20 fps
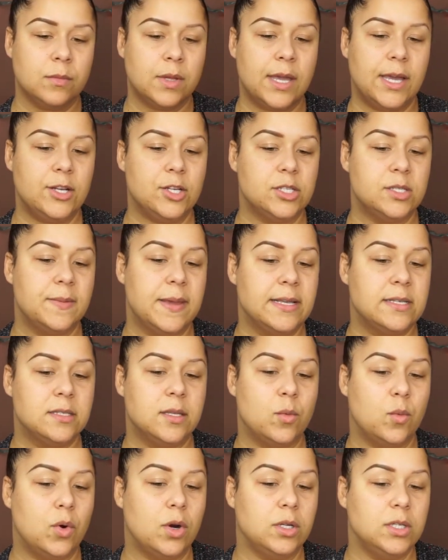It just makes
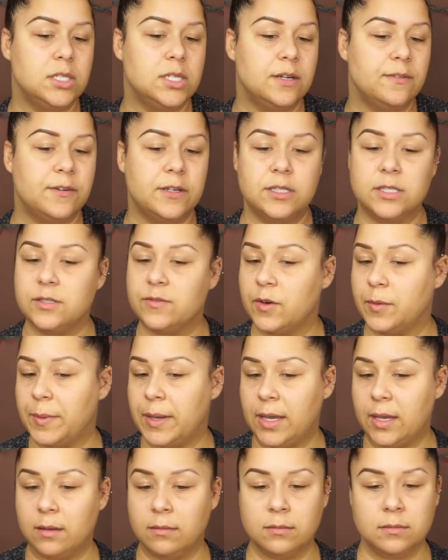the world a difference for
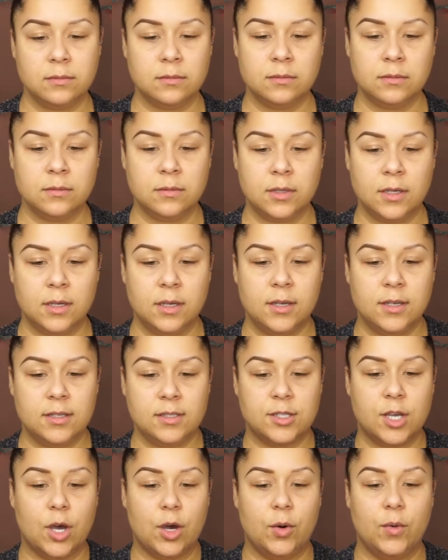me.
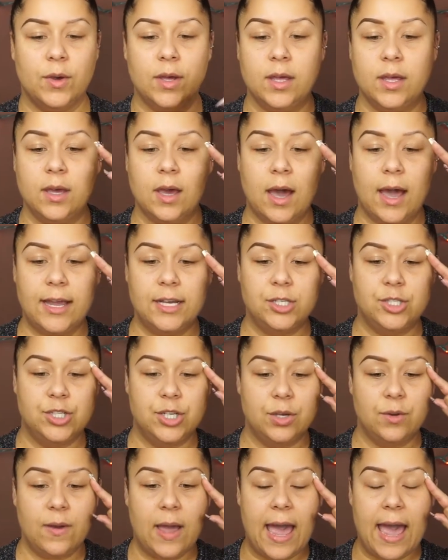So I
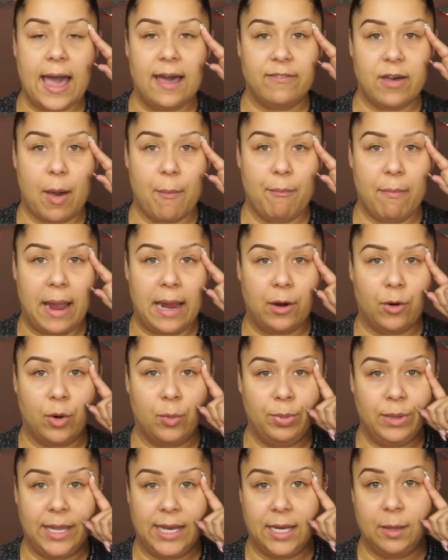do have
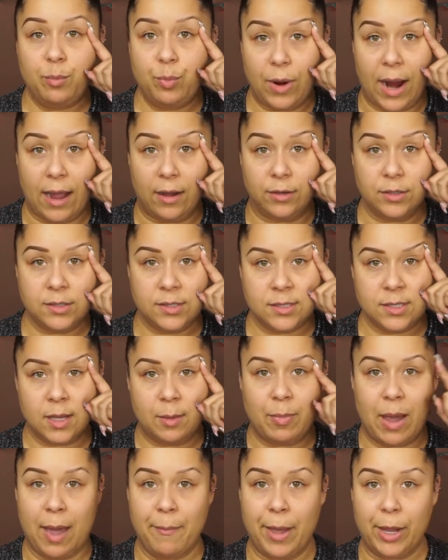microbladed brows
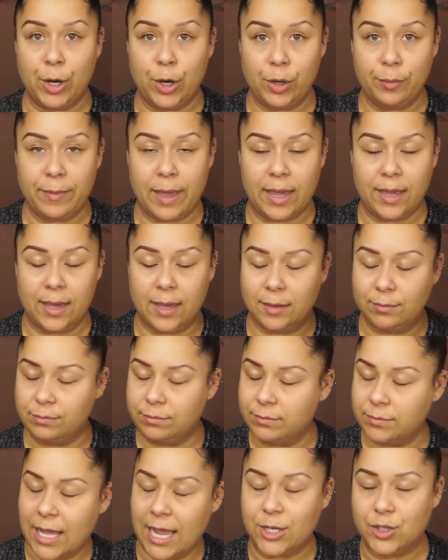by my girl
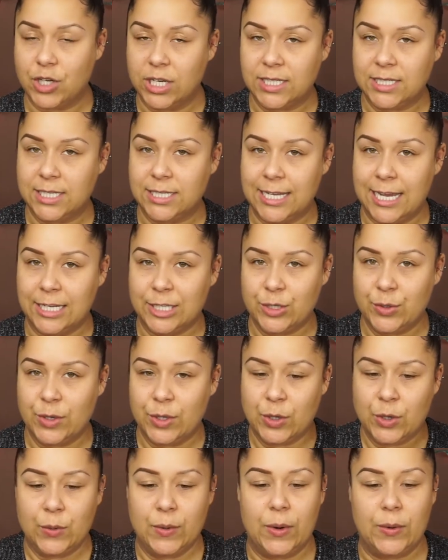Megan at Trusted Tattoo
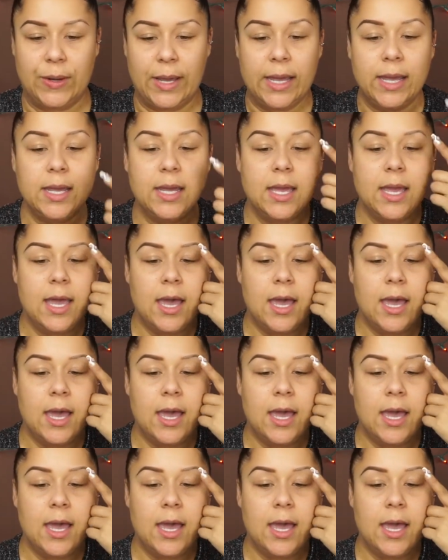in Corona.